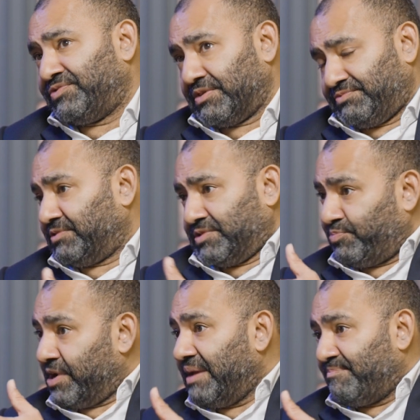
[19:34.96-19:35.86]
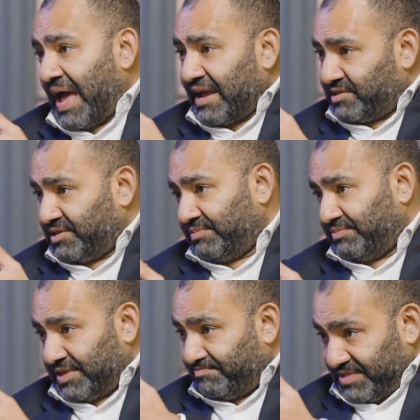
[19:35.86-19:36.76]
So to bring it back to
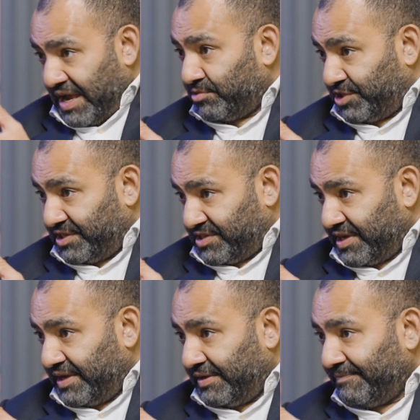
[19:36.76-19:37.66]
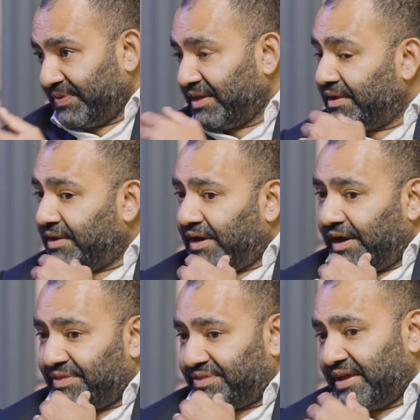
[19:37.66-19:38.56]
say LGT,
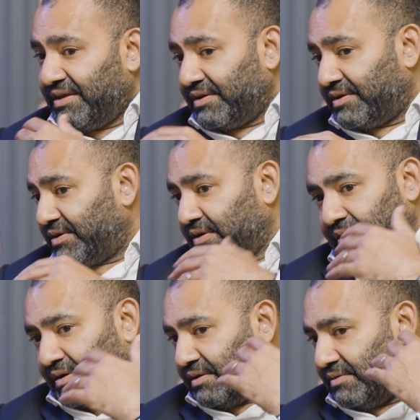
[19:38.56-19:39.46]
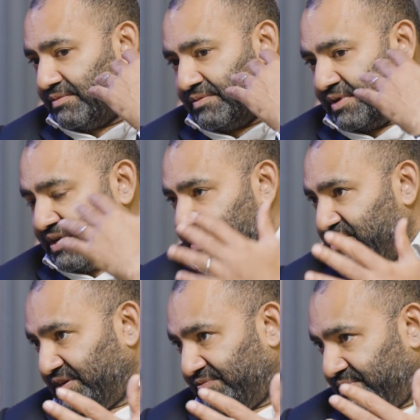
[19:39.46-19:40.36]
I think the
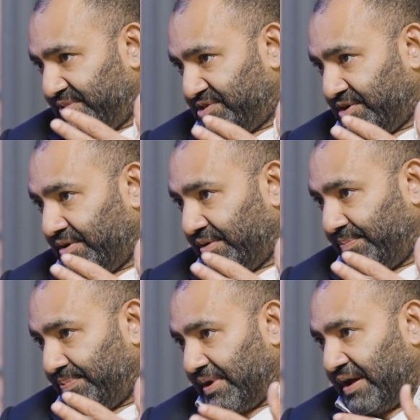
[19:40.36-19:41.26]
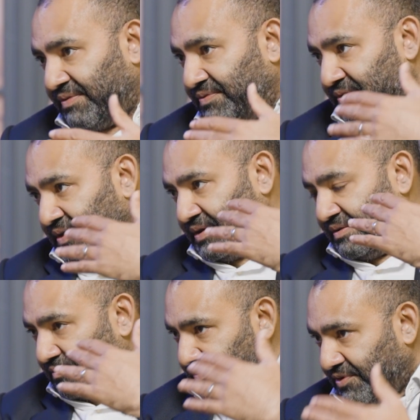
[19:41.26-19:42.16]
leadership from the top and
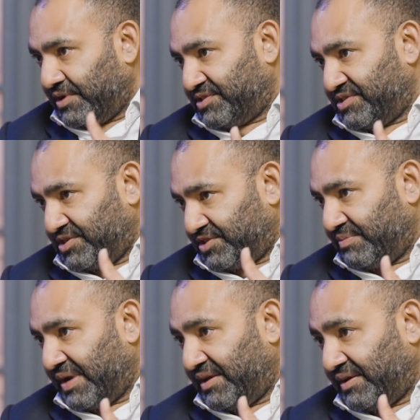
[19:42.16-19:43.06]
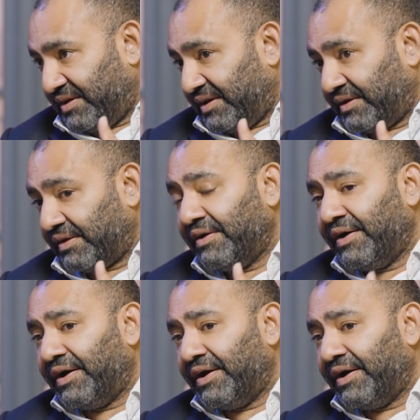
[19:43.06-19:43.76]
the fast decision making